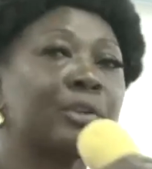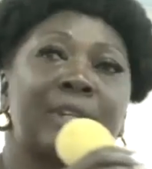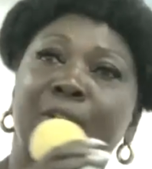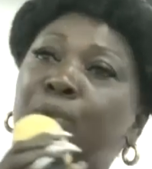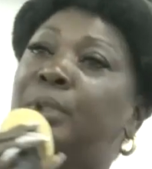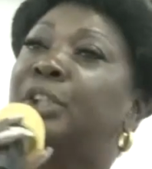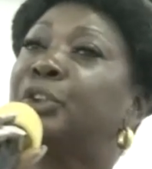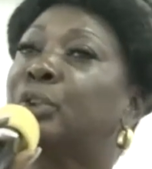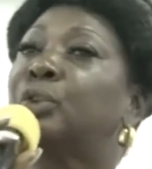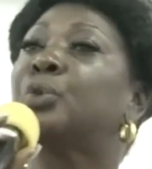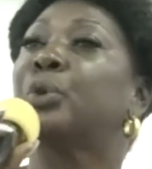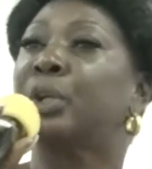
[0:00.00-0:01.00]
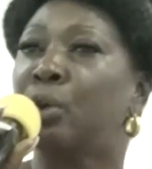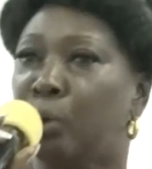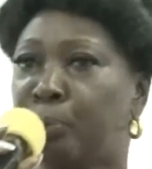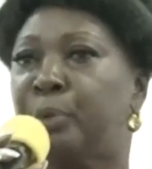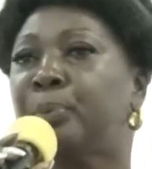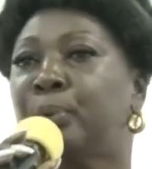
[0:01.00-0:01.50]
congratulations to
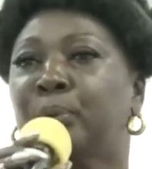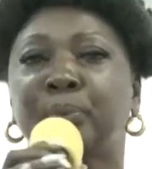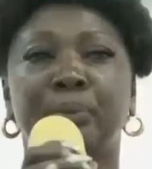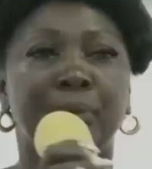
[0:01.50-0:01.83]
Egor people.